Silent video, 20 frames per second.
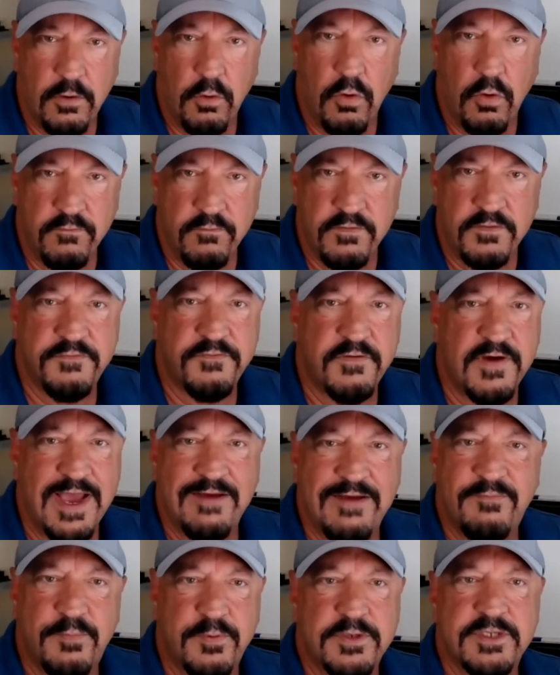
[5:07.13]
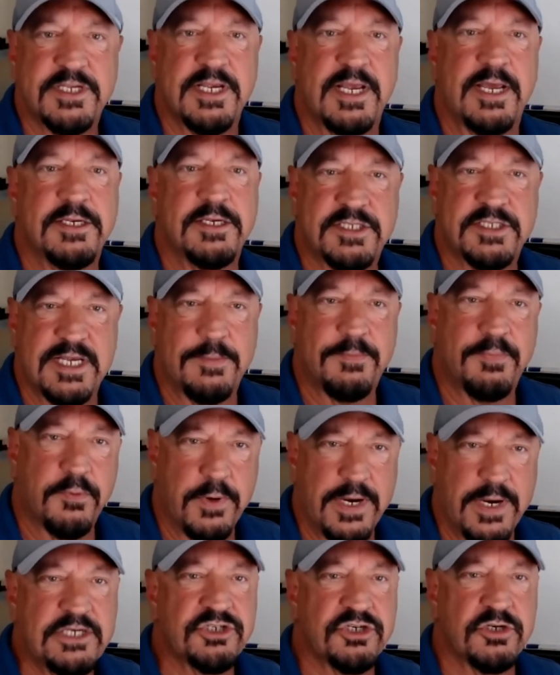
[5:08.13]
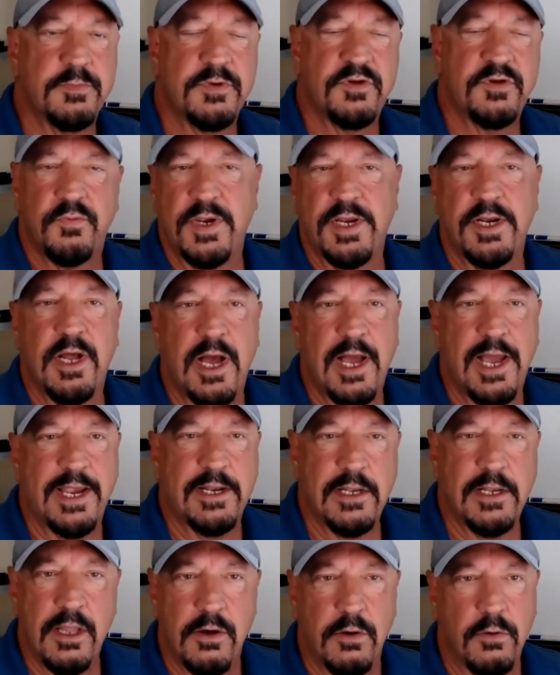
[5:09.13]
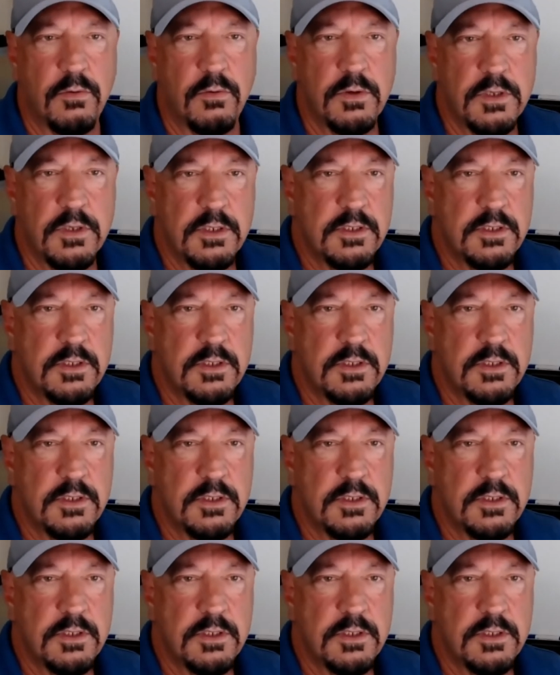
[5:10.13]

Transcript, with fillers: over 5% separation between high and low.